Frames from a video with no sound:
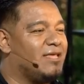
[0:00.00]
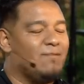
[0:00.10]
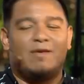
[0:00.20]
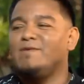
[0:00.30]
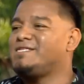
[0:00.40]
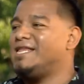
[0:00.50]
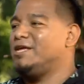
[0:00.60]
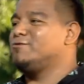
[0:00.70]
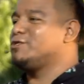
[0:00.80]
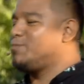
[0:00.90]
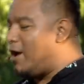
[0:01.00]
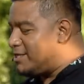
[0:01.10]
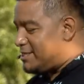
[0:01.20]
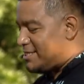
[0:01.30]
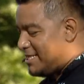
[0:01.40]
Maybe today your
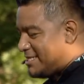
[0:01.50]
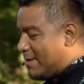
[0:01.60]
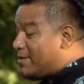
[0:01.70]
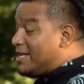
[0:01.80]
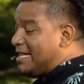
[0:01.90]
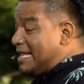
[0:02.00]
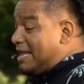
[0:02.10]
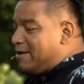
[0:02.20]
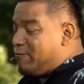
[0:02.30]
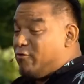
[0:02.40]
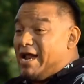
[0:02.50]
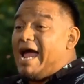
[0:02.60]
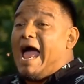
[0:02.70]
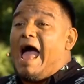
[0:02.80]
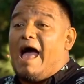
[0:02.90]
response is this: I'm going to give what I
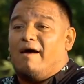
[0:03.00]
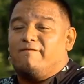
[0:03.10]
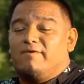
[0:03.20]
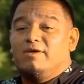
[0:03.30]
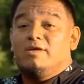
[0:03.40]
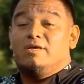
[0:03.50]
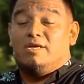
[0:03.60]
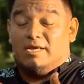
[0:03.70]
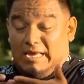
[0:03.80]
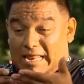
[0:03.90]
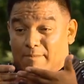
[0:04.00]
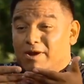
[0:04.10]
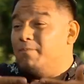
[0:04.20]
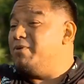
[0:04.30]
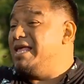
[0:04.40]
have and I'm going
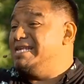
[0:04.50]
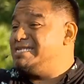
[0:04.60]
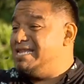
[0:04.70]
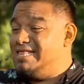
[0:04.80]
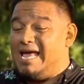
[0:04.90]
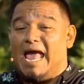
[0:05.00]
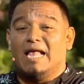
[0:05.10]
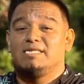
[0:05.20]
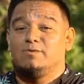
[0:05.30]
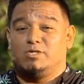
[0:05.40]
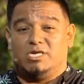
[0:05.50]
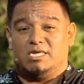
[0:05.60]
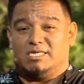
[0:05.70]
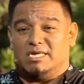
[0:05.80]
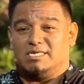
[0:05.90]
to place it in the hands of
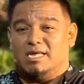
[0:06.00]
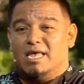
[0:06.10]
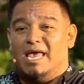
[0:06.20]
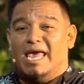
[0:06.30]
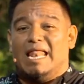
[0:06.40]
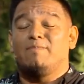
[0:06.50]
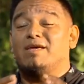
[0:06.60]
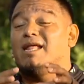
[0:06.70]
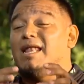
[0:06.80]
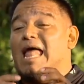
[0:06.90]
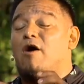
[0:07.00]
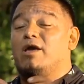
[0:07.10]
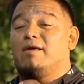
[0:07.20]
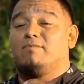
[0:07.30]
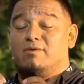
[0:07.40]
Jesus and I'm going to allow
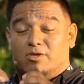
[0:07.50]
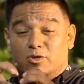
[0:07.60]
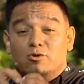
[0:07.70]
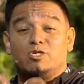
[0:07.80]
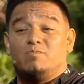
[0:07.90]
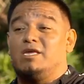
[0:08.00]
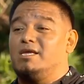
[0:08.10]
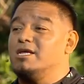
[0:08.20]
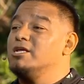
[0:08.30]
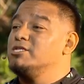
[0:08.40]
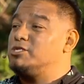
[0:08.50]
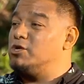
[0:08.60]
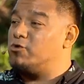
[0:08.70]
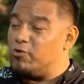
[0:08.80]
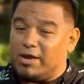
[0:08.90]
him to use me to
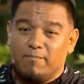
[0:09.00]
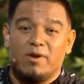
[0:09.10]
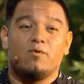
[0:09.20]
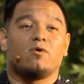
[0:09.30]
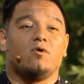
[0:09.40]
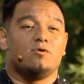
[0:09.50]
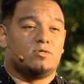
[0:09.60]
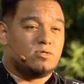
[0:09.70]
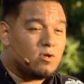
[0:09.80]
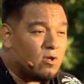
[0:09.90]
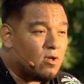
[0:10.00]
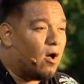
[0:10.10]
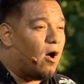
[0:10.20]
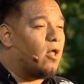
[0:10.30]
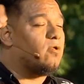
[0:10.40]
create miracles
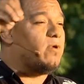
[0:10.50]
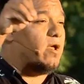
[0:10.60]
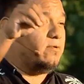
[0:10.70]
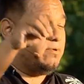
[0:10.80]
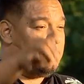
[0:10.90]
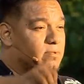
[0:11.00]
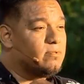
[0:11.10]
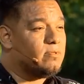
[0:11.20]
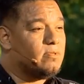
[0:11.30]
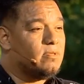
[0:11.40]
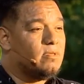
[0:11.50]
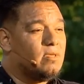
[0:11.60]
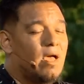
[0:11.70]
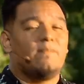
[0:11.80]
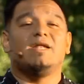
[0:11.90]
all around.
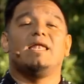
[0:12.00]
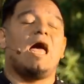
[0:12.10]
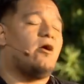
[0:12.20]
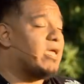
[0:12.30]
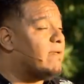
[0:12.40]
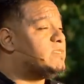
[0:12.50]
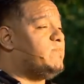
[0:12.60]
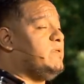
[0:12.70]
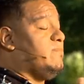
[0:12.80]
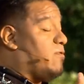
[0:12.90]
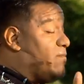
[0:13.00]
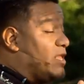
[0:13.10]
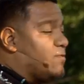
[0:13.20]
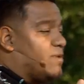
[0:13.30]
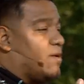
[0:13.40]
I'm going to allow him to be, for me
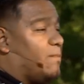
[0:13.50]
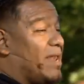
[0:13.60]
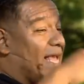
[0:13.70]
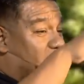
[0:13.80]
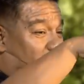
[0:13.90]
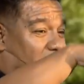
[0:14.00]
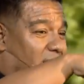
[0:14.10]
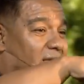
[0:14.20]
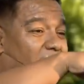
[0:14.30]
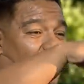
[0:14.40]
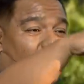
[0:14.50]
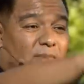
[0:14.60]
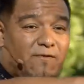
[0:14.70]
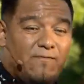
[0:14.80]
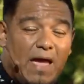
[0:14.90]
to be a blessing in
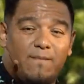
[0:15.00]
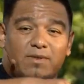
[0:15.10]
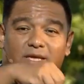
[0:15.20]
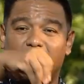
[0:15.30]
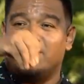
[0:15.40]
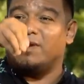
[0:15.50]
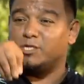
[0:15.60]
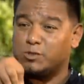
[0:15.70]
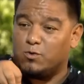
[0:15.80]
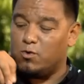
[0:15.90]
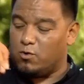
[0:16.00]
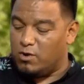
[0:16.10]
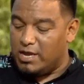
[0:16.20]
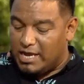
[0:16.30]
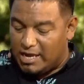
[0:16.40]
my family, in my school,
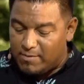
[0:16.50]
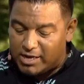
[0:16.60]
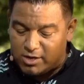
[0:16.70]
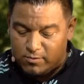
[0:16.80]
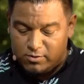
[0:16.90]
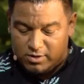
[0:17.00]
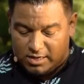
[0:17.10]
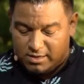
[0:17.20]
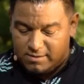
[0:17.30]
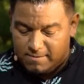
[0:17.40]
in my community.